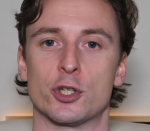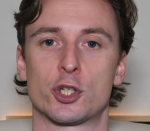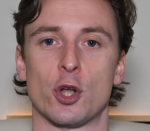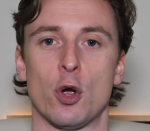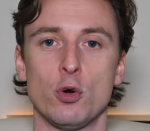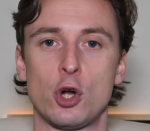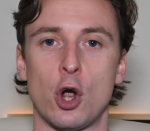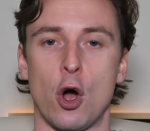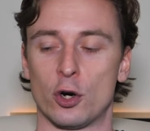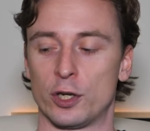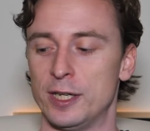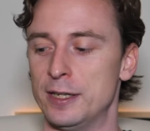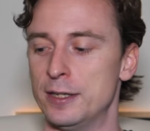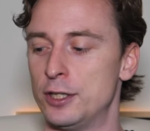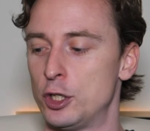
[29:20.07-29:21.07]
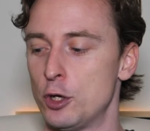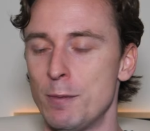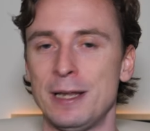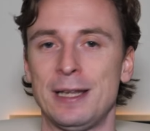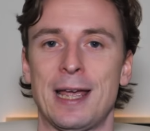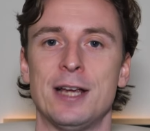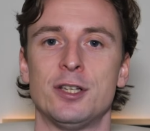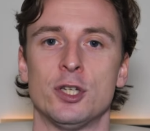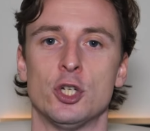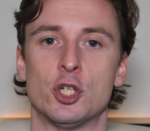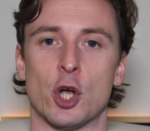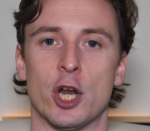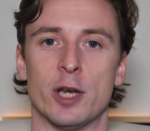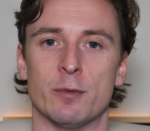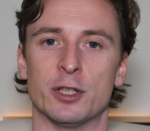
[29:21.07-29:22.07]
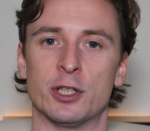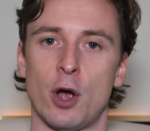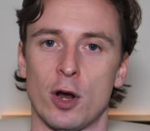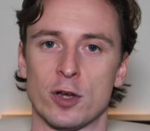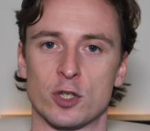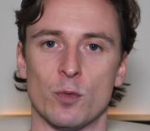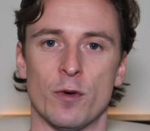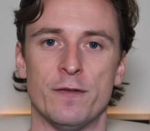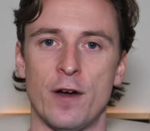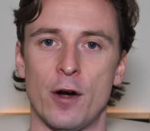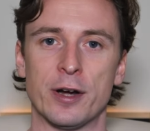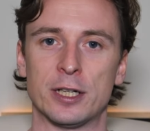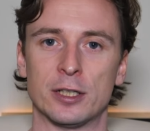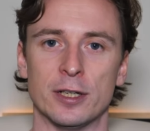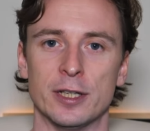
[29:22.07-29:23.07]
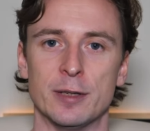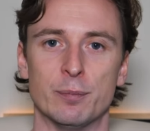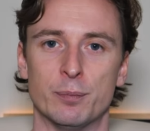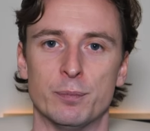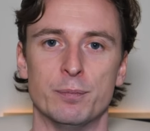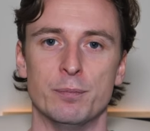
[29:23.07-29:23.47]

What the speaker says: so cocky, humiliating journeyman, guys who are very clearly,